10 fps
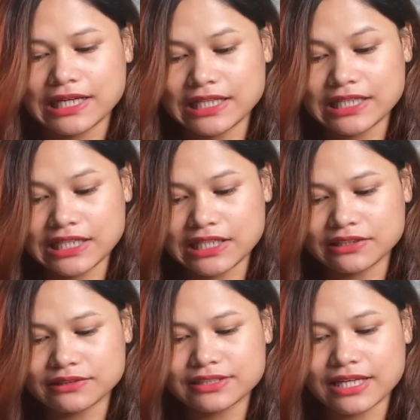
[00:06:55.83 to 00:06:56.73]
in the
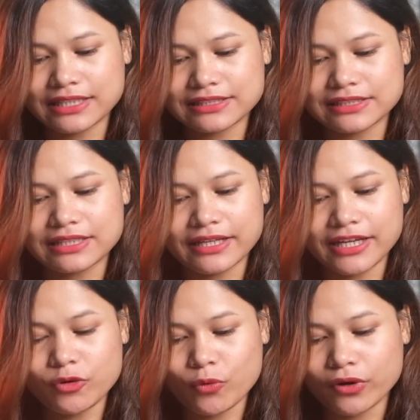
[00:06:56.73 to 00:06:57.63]
hills as did an
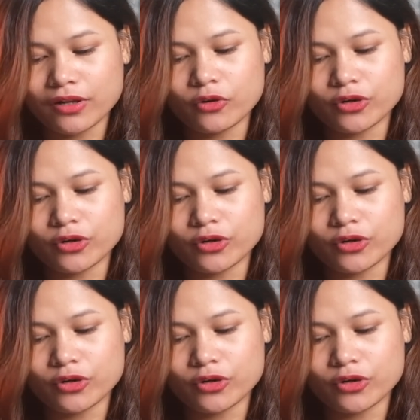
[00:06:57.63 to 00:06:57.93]
equal